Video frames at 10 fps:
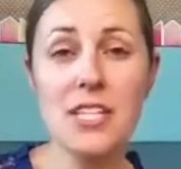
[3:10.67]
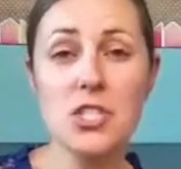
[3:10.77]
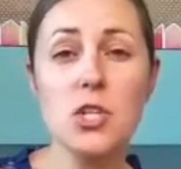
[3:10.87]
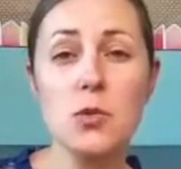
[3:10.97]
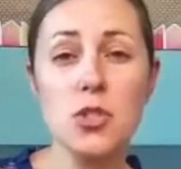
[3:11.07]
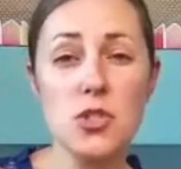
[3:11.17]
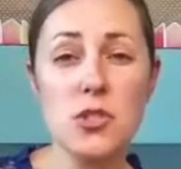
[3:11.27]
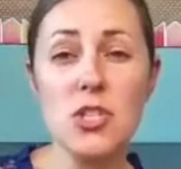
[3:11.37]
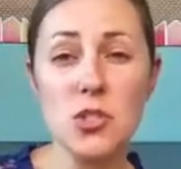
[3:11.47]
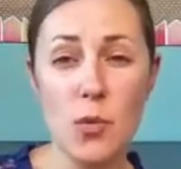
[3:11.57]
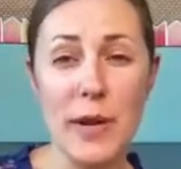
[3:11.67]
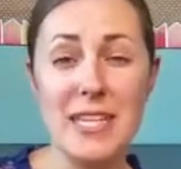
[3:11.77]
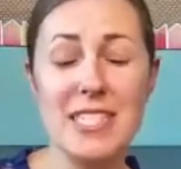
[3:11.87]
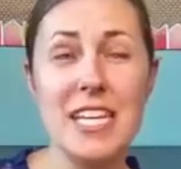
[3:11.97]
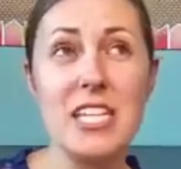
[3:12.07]
And so student
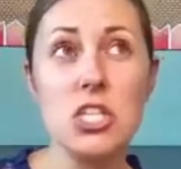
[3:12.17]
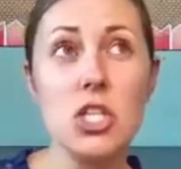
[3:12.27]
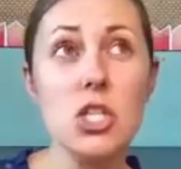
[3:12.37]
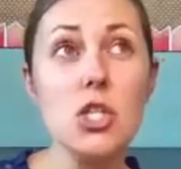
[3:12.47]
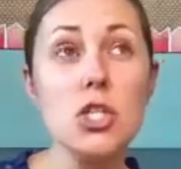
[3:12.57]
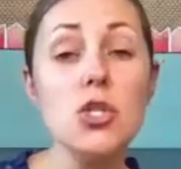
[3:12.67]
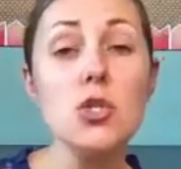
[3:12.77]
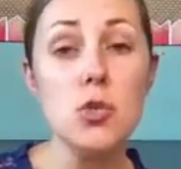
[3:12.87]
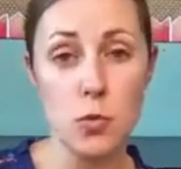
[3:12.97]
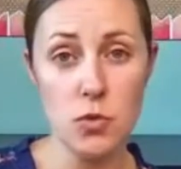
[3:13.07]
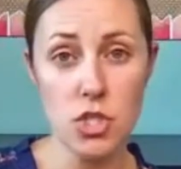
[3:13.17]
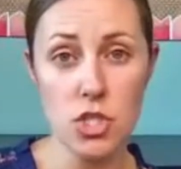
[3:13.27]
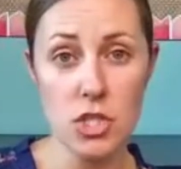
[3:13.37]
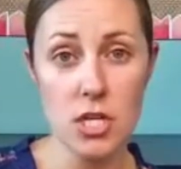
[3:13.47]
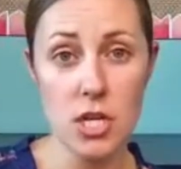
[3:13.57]
choice is
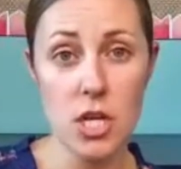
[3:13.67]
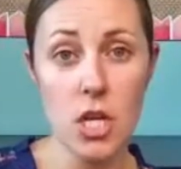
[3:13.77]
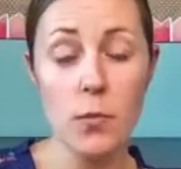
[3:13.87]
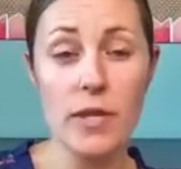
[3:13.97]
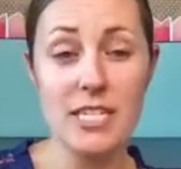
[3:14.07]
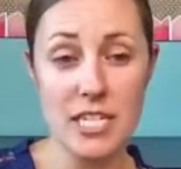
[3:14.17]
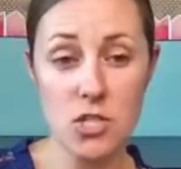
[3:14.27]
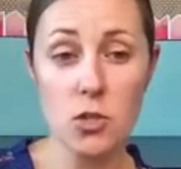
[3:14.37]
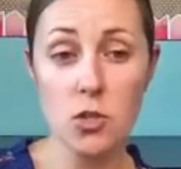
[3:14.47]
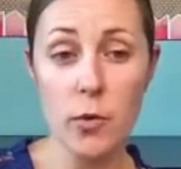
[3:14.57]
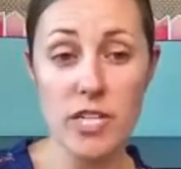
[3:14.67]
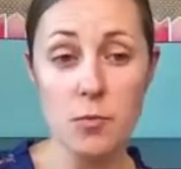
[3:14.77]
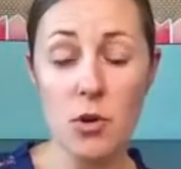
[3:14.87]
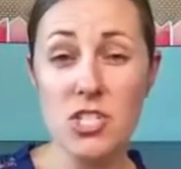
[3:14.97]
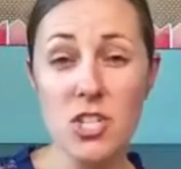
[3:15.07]
huge with digital
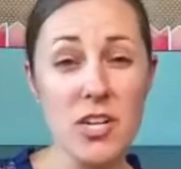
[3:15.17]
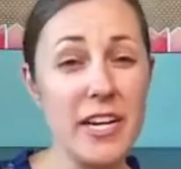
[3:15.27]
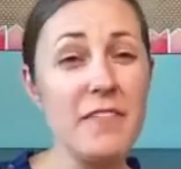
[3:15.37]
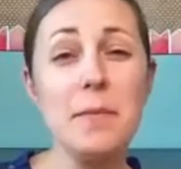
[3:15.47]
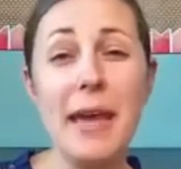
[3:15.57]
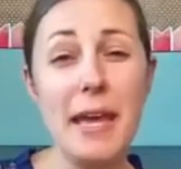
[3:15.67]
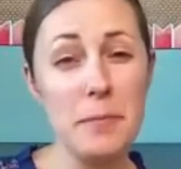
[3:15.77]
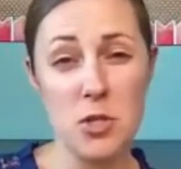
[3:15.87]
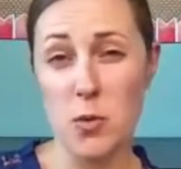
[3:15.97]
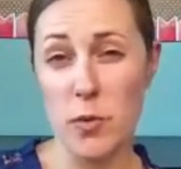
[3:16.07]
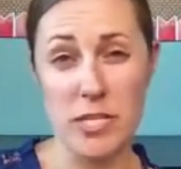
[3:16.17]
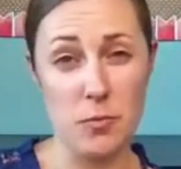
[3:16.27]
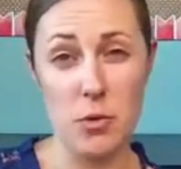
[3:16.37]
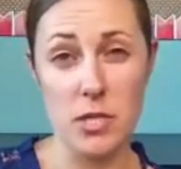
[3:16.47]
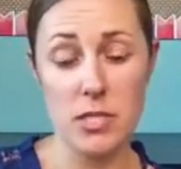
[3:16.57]
choice boards or even paper choice
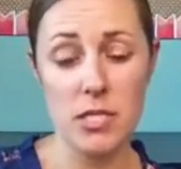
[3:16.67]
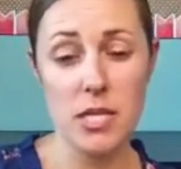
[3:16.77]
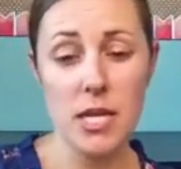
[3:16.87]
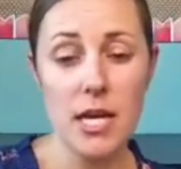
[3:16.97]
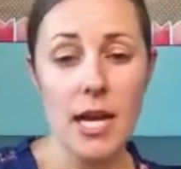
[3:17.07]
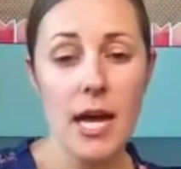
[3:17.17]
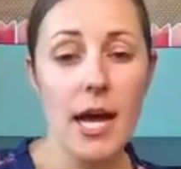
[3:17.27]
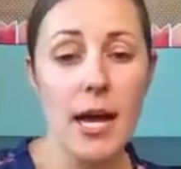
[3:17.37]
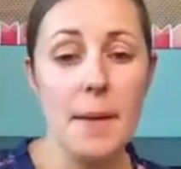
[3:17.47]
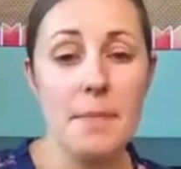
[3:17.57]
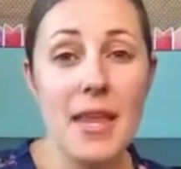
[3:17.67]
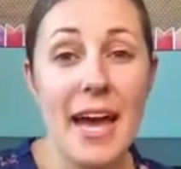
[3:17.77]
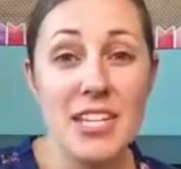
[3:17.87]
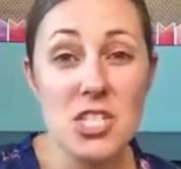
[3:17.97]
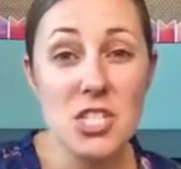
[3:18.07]
boards.
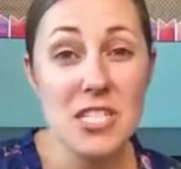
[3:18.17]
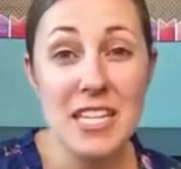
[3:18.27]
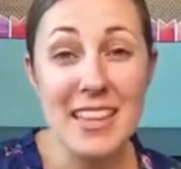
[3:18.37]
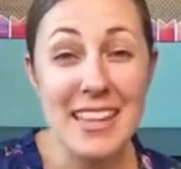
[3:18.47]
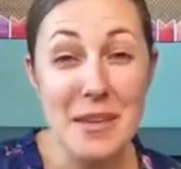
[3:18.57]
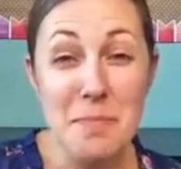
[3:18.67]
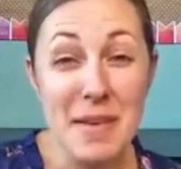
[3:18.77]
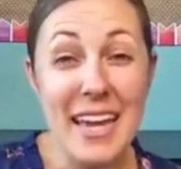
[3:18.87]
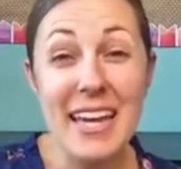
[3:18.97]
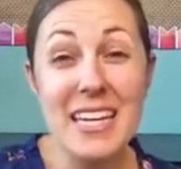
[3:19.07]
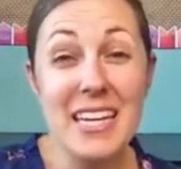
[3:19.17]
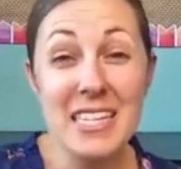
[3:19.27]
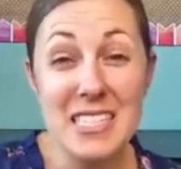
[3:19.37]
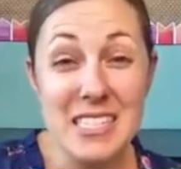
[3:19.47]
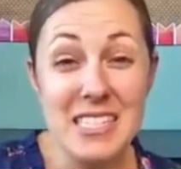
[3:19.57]
It made
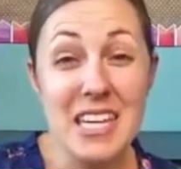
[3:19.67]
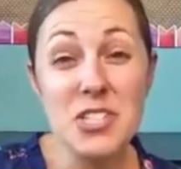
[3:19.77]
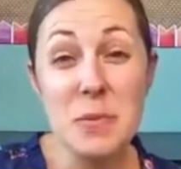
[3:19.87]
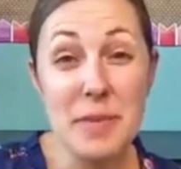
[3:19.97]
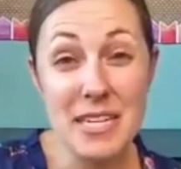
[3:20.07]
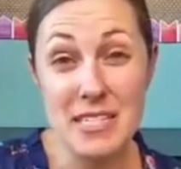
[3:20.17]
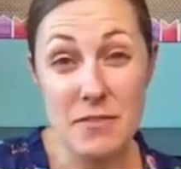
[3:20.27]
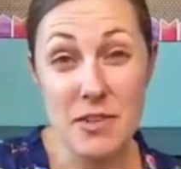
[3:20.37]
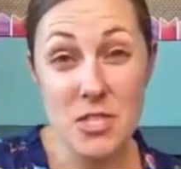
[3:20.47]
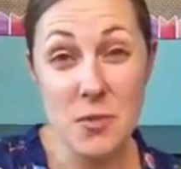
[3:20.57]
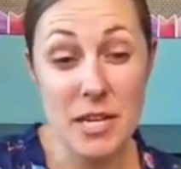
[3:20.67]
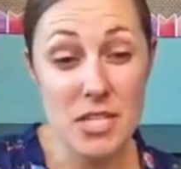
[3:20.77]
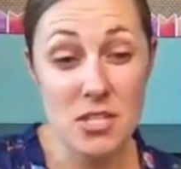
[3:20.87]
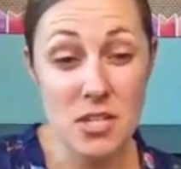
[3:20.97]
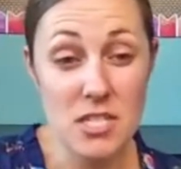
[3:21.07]
such a big difference when
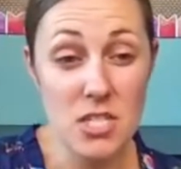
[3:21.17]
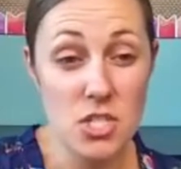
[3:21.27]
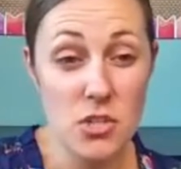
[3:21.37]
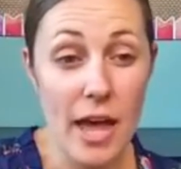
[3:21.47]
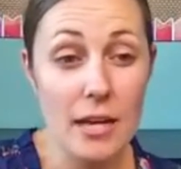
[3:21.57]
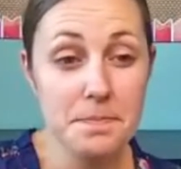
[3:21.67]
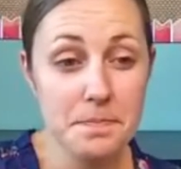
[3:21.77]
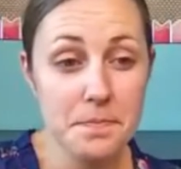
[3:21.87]
I started to do that.